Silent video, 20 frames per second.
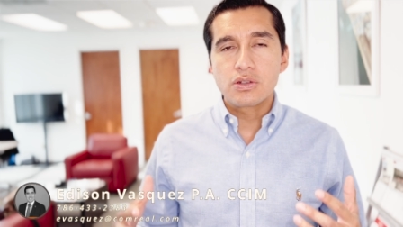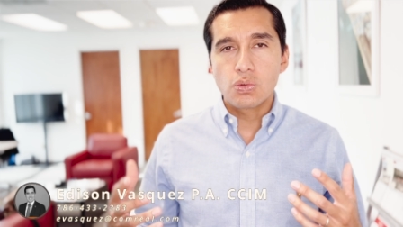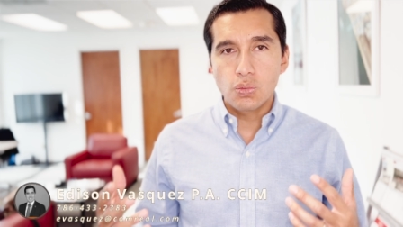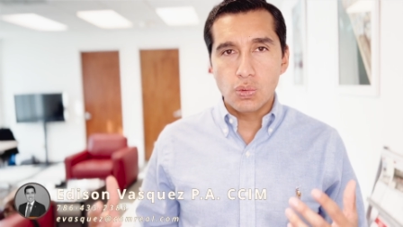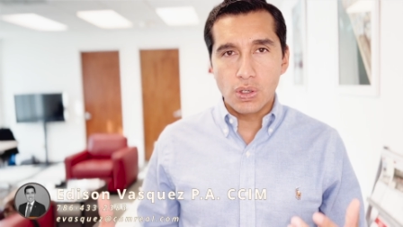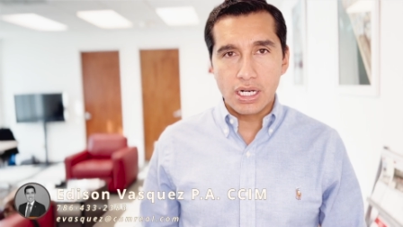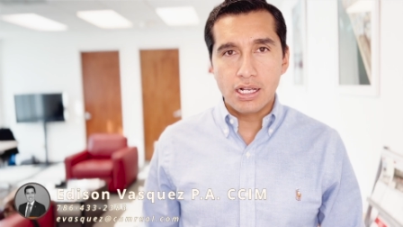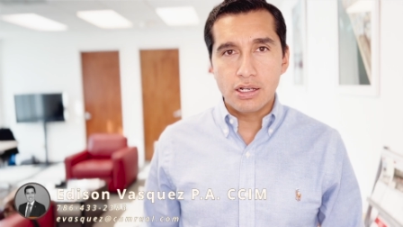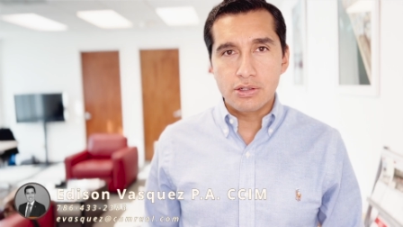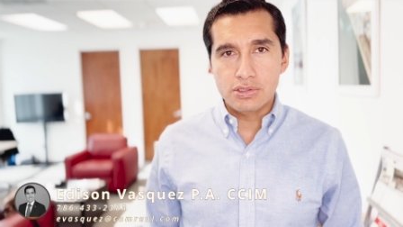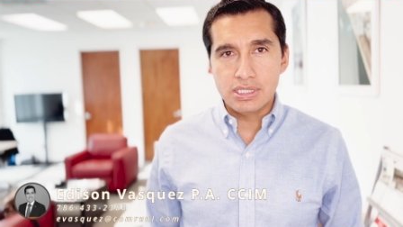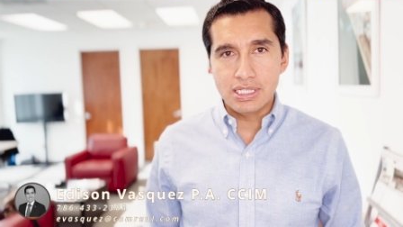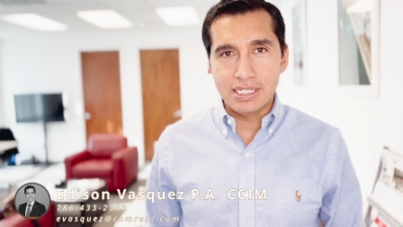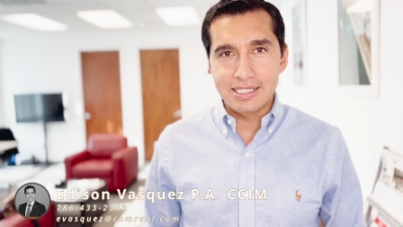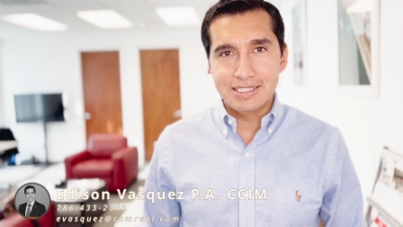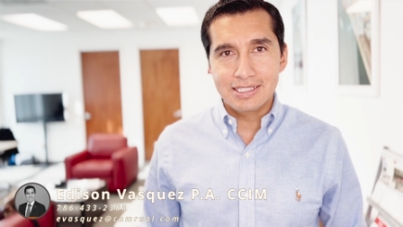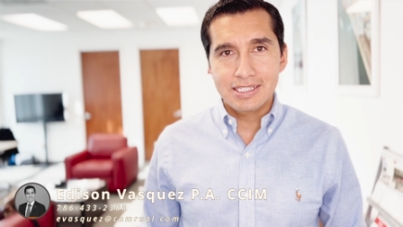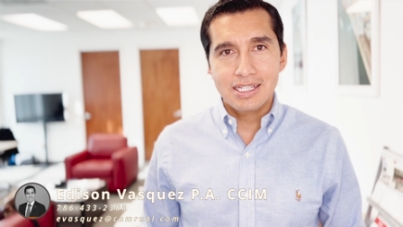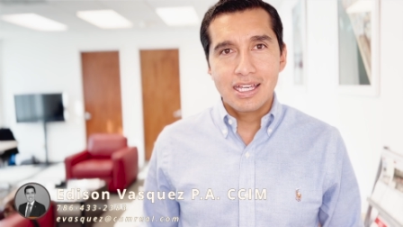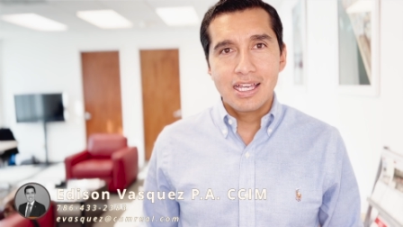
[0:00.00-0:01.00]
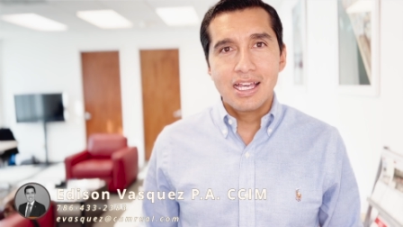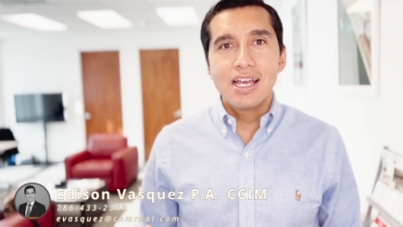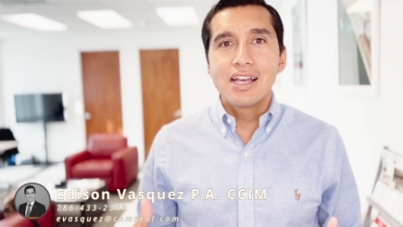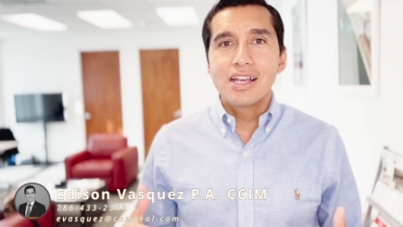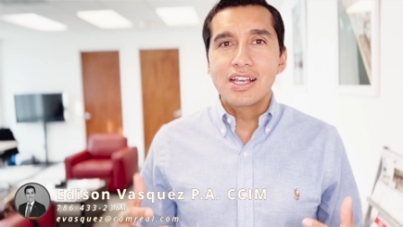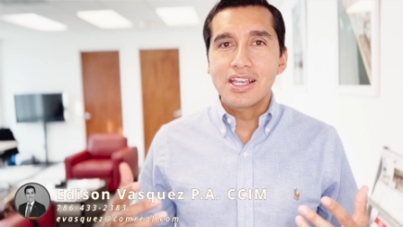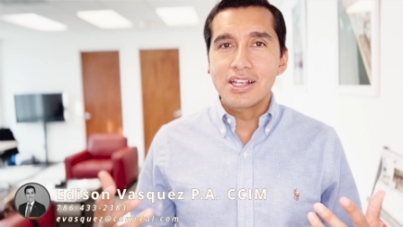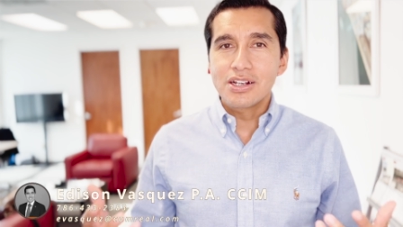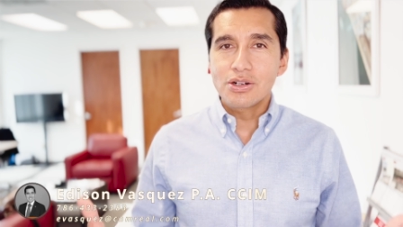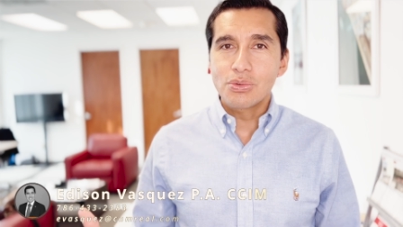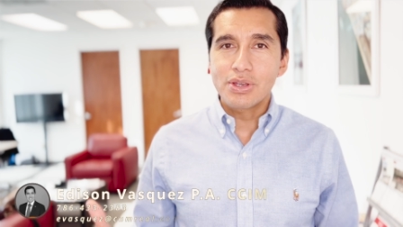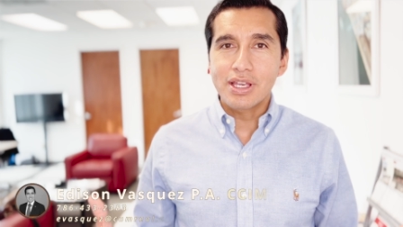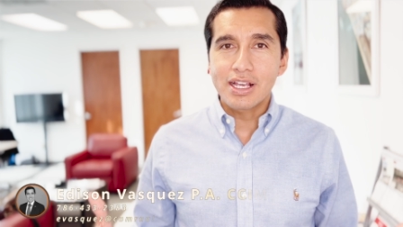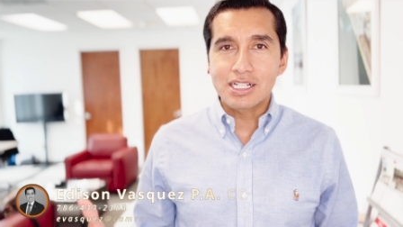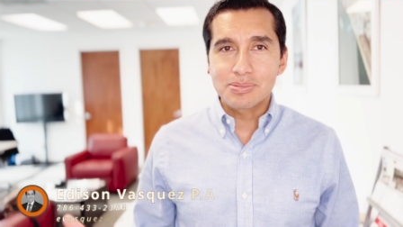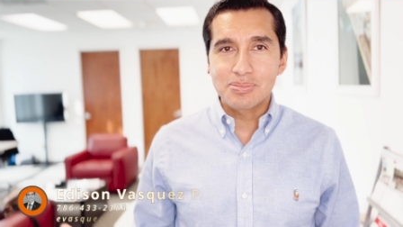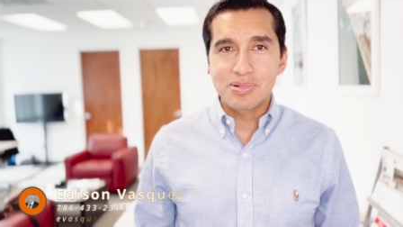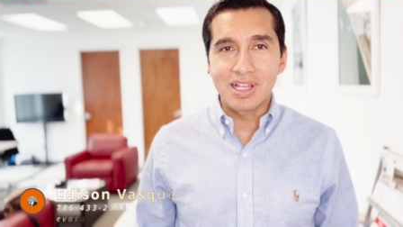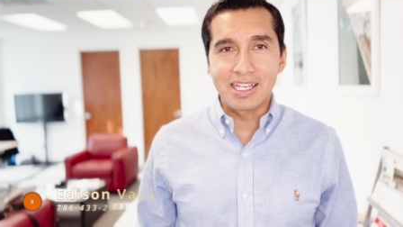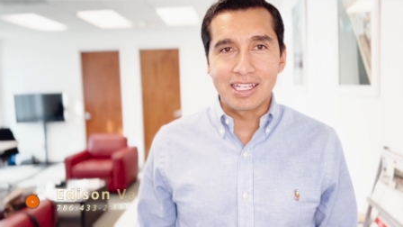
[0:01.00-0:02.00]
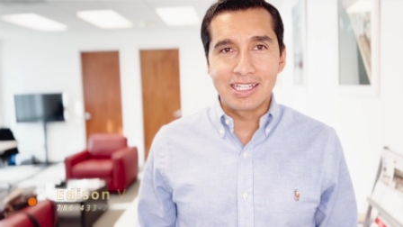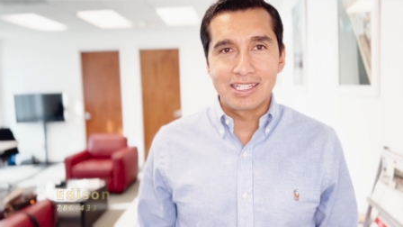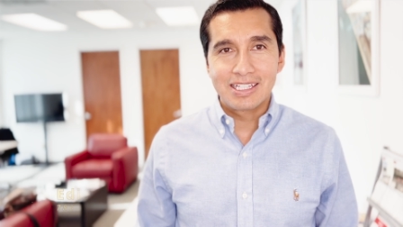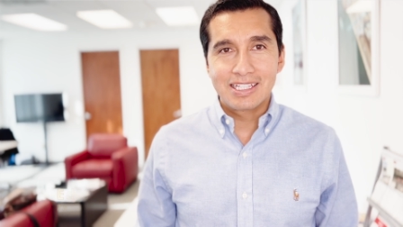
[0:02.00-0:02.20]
warehouse lease? Here we explain.